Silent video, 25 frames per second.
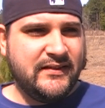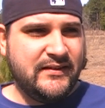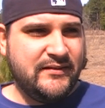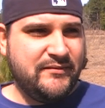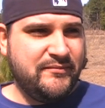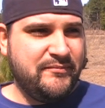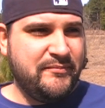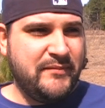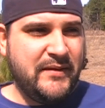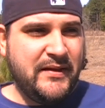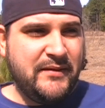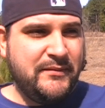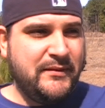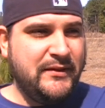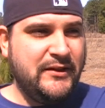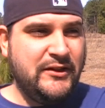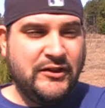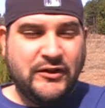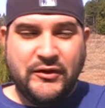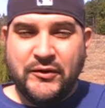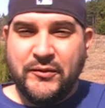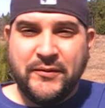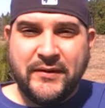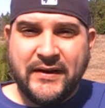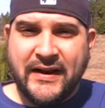that maybe
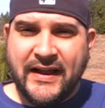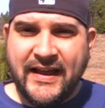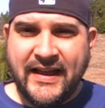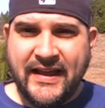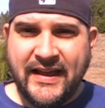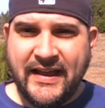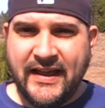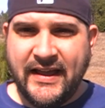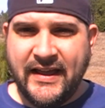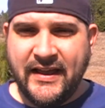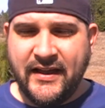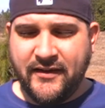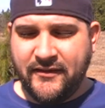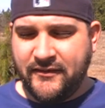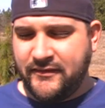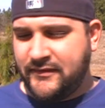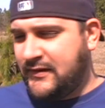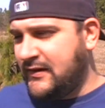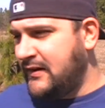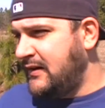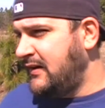you and I have.